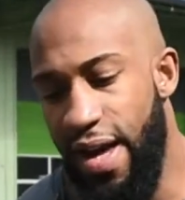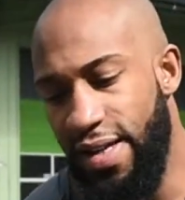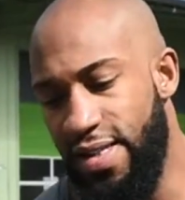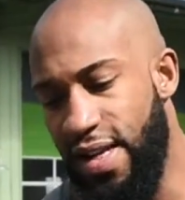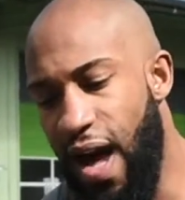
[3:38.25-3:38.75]

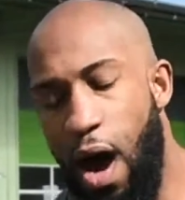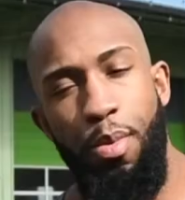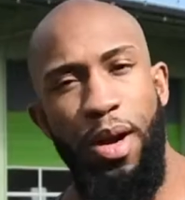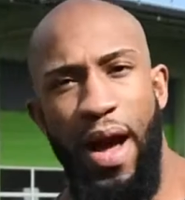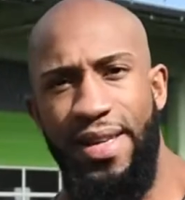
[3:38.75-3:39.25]
You see,
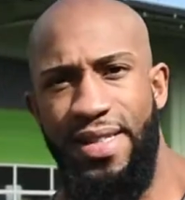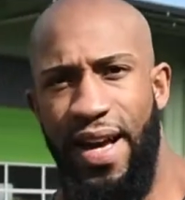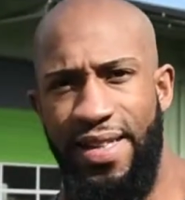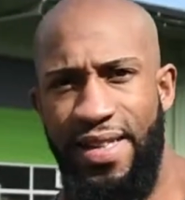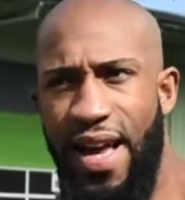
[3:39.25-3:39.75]
Albert
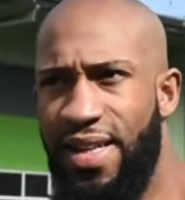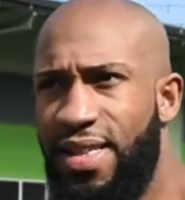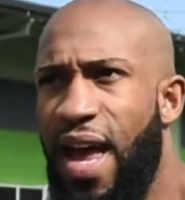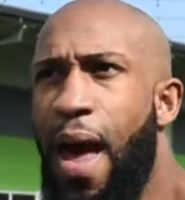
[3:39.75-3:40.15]
Einstein says,